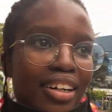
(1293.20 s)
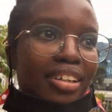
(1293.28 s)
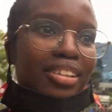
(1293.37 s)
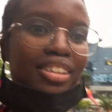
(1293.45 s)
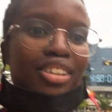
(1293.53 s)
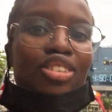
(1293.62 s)

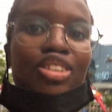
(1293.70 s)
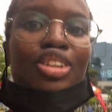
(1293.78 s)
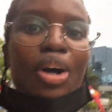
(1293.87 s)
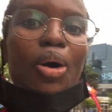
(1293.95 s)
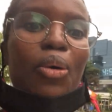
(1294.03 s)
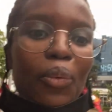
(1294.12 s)
This is
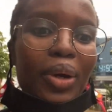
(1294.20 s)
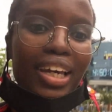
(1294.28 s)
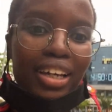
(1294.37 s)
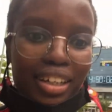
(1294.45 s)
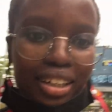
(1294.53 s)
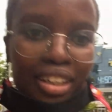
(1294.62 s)
so
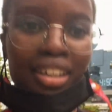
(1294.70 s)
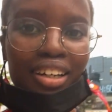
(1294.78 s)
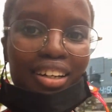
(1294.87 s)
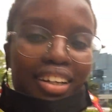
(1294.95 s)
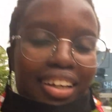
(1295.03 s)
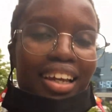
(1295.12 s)
weird.
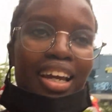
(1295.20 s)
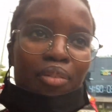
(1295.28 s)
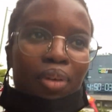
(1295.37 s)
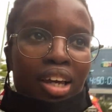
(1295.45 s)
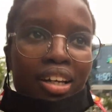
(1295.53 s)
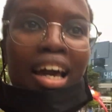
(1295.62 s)

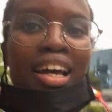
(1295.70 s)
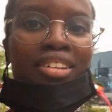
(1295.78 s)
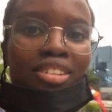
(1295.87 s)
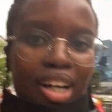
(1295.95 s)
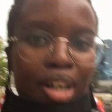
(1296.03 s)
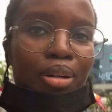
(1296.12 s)
Anyway, guys,
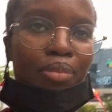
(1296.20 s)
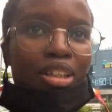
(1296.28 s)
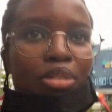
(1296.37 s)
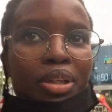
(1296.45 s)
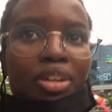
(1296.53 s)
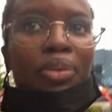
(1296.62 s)
I'll
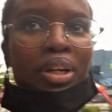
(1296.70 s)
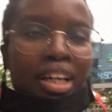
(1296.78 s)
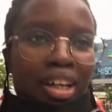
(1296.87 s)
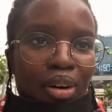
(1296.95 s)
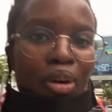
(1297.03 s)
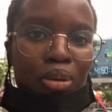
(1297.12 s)
speak to you when I get
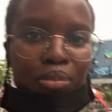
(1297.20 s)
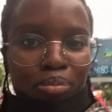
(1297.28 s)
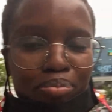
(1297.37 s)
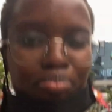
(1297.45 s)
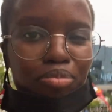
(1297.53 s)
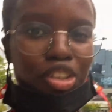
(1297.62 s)
home.
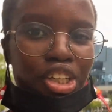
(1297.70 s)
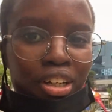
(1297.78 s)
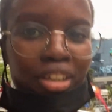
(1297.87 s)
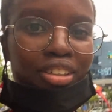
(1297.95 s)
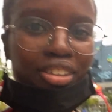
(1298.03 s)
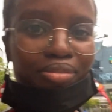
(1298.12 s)
Cheers.